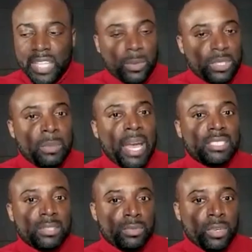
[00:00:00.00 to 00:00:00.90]
that was
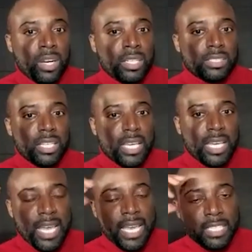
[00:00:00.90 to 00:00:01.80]
massive for us.
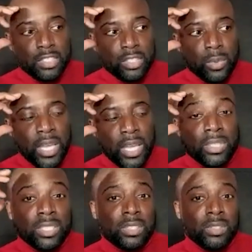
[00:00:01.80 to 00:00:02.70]
And so that
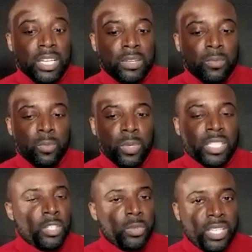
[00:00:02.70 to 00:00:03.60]
was a, a
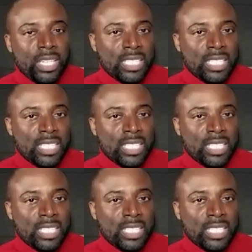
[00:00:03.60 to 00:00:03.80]
really unique